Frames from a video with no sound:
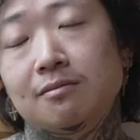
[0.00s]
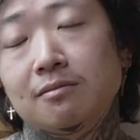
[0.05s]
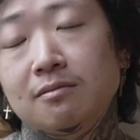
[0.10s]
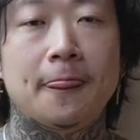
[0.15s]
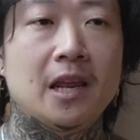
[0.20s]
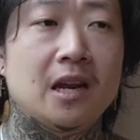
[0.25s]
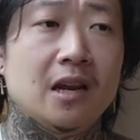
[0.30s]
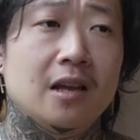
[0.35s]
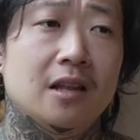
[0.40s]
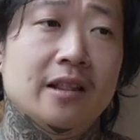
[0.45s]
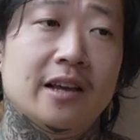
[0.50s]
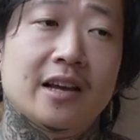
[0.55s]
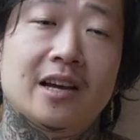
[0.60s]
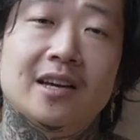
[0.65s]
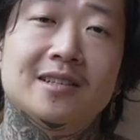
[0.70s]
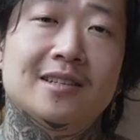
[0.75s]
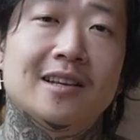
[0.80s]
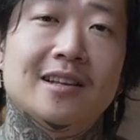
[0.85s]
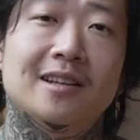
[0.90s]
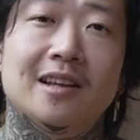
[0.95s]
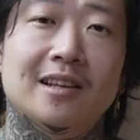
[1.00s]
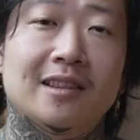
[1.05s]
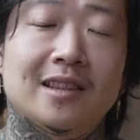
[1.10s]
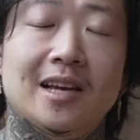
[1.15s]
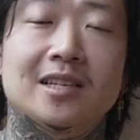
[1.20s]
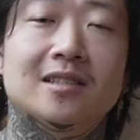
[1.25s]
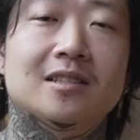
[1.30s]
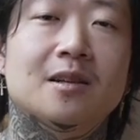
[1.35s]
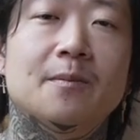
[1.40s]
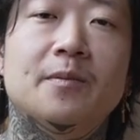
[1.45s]
And like I said, like
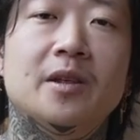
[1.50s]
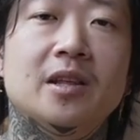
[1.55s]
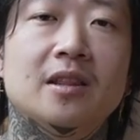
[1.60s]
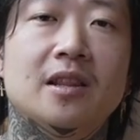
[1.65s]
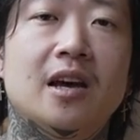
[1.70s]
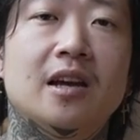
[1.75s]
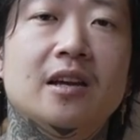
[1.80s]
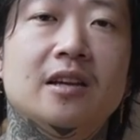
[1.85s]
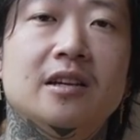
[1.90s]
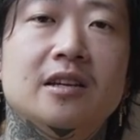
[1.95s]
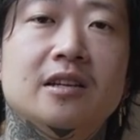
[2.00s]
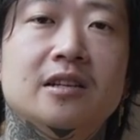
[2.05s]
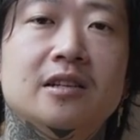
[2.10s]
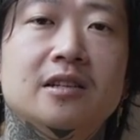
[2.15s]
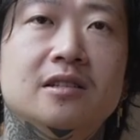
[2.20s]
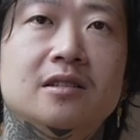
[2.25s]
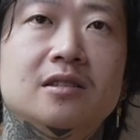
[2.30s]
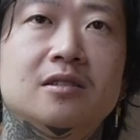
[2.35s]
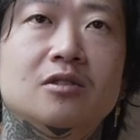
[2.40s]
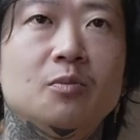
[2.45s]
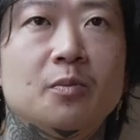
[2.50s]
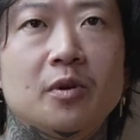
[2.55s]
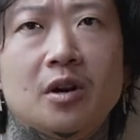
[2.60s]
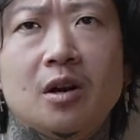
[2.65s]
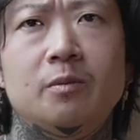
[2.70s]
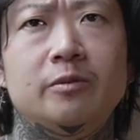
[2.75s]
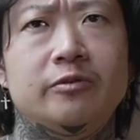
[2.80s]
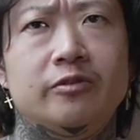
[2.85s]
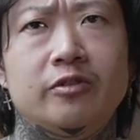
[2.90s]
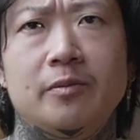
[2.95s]
that's something that is super
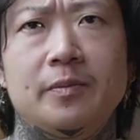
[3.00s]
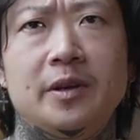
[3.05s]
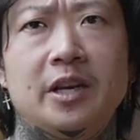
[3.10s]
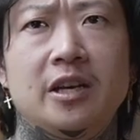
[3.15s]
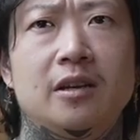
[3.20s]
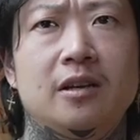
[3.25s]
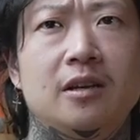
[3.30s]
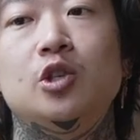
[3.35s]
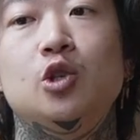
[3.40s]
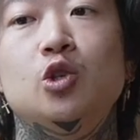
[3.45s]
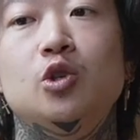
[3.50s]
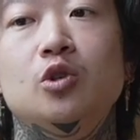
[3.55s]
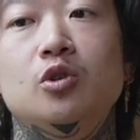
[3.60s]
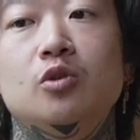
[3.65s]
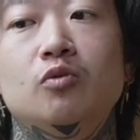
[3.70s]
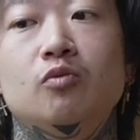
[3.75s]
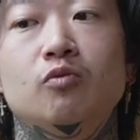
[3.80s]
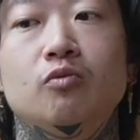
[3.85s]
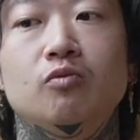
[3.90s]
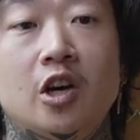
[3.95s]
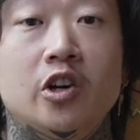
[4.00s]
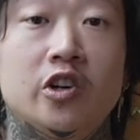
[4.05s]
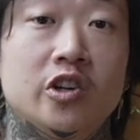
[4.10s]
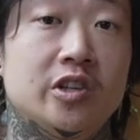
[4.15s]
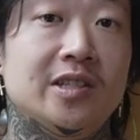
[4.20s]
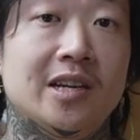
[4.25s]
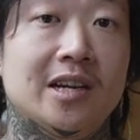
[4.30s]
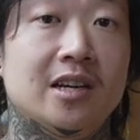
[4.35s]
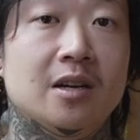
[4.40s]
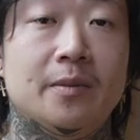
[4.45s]
helpful for me to
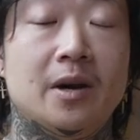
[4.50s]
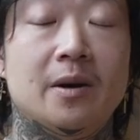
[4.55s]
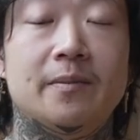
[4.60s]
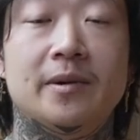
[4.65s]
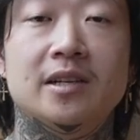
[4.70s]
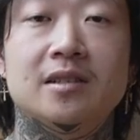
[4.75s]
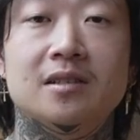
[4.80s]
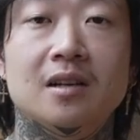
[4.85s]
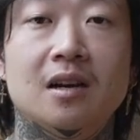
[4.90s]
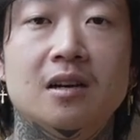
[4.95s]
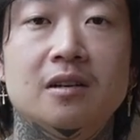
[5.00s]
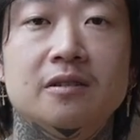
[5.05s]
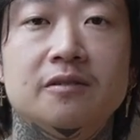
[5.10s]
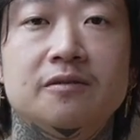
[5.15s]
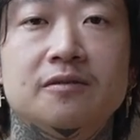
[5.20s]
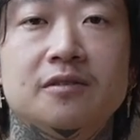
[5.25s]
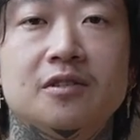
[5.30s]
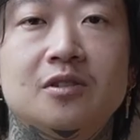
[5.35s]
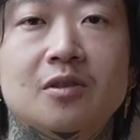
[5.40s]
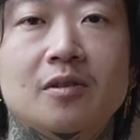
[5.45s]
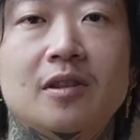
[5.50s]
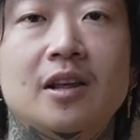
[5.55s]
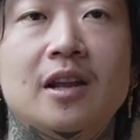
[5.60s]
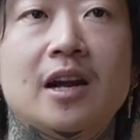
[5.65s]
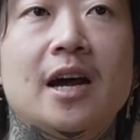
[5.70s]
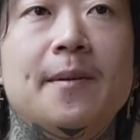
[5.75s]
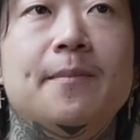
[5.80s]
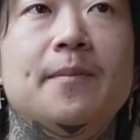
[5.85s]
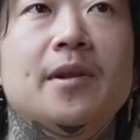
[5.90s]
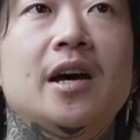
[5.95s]
understand about myself so that
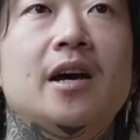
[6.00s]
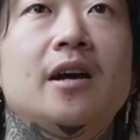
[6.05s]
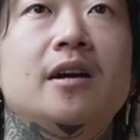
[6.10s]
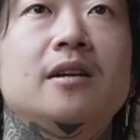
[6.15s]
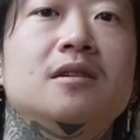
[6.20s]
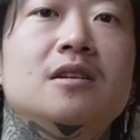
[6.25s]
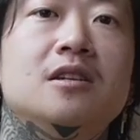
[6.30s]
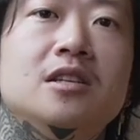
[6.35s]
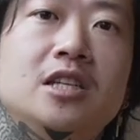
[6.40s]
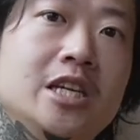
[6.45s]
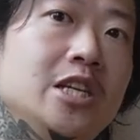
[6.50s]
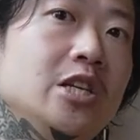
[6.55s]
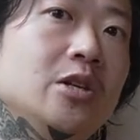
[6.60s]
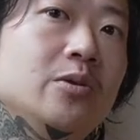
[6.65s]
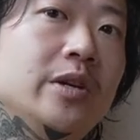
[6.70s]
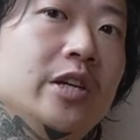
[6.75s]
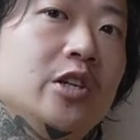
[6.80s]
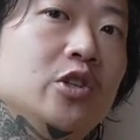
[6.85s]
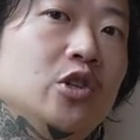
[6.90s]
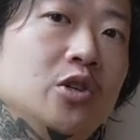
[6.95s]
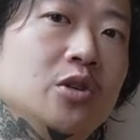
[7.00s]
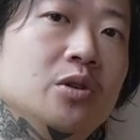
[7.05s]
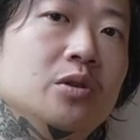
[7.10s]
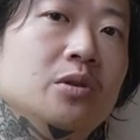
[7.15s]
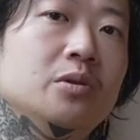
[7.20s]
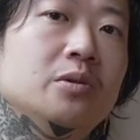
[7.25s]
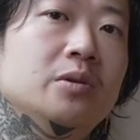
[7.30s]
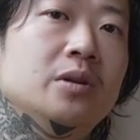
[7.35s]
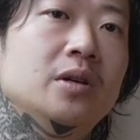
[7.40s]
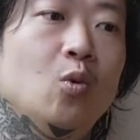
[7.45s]
I'm not continuing
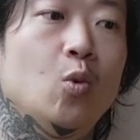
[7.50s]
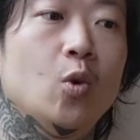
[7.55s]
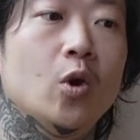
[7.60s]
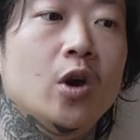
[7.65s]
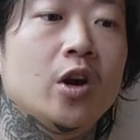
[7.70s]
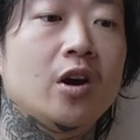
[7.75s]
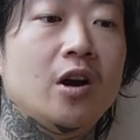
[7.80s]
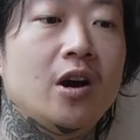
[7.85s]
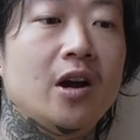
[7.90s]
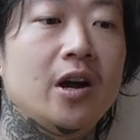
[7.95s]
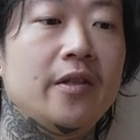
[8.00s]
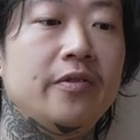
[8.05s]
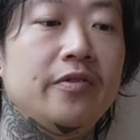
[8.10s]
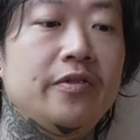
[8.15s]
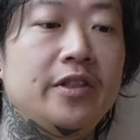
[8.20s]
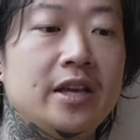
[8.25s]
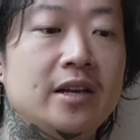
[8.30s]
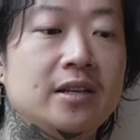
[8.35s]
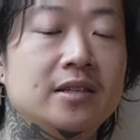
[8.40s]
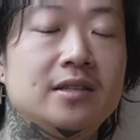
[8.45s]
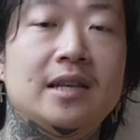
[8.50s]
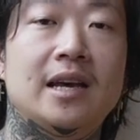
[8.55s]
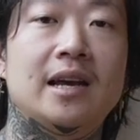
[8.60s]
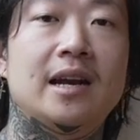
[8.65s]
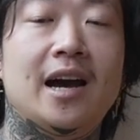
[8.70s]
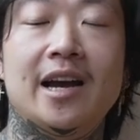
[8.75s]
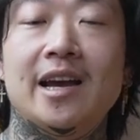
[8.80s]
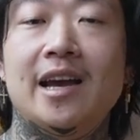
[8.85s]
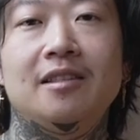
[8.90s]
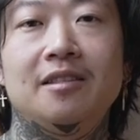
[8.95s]
to work on things that
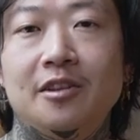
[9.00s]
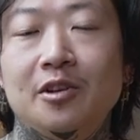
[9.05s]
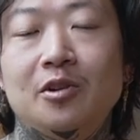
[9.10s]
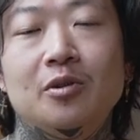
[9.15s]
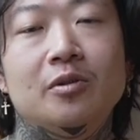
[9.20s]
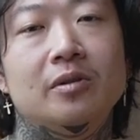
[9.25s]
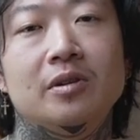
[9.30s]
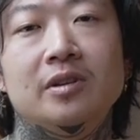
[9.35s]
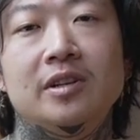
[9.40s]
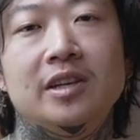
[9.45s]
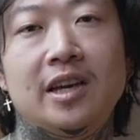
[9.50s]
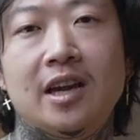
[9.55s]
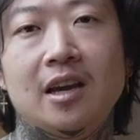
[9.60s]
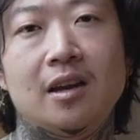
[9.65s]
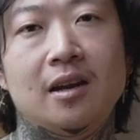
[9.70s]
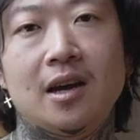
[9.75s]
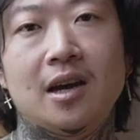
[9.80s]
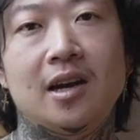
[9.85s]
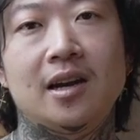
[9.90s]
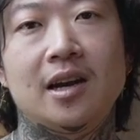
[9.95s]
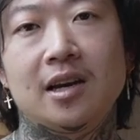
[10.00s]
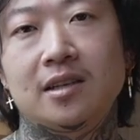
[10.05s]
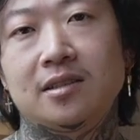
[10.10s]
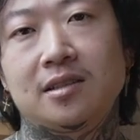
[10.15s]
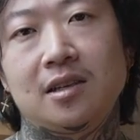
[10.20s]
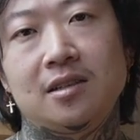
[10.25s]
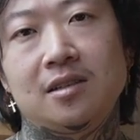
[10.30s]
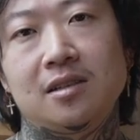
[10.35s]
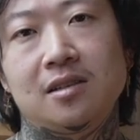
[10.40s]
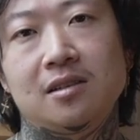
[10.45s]
I literally cannot
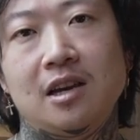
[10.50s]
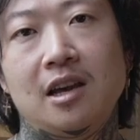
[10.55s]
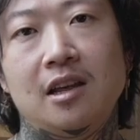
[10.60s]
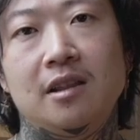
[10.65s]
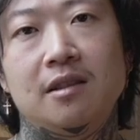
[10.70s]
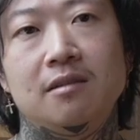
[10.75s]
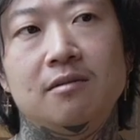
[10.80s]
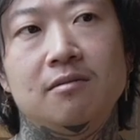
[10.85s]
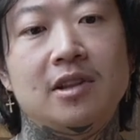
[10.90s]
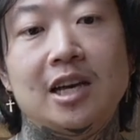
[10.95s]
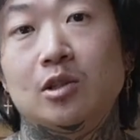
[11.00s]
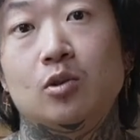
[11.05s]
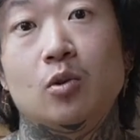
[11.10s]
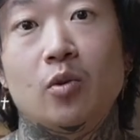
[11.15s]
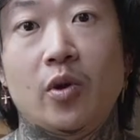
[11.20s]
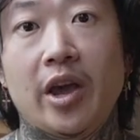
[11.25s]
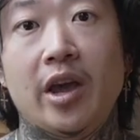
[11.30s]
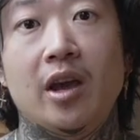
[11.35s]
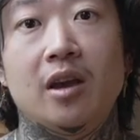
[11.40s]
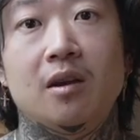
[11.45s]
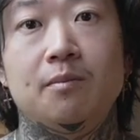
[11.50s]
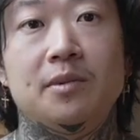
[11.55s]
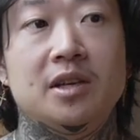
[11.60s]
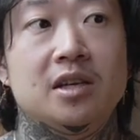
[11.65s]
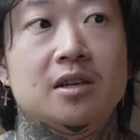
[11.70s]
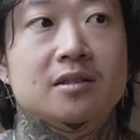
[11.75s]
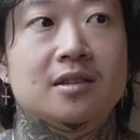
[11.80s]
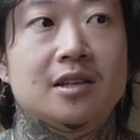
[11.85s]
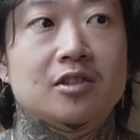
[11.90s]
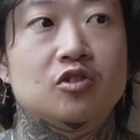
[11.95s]
access. And that's okay
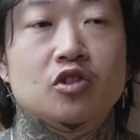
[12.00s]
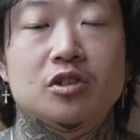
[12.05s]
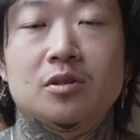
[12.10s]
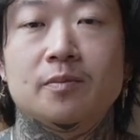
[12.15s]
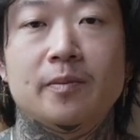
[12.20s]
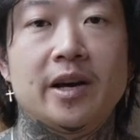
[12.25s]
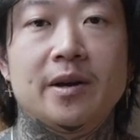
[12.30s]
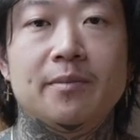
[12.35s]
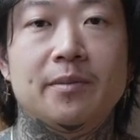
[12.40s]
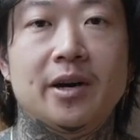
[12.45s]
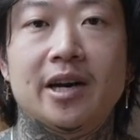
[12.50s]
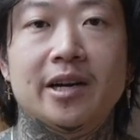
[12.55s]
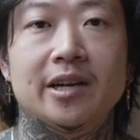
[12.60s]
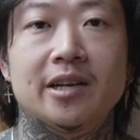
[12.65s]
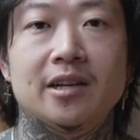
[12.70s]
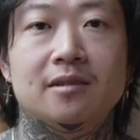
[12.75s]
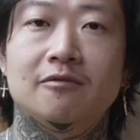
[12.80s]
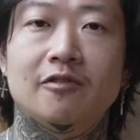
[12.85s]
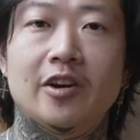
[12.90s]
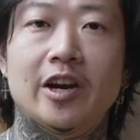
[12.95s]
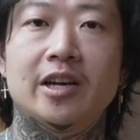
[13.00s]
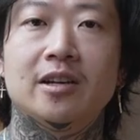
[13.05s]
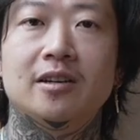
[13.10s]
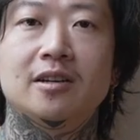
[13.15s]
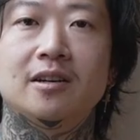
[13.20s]
because that's just my body, right?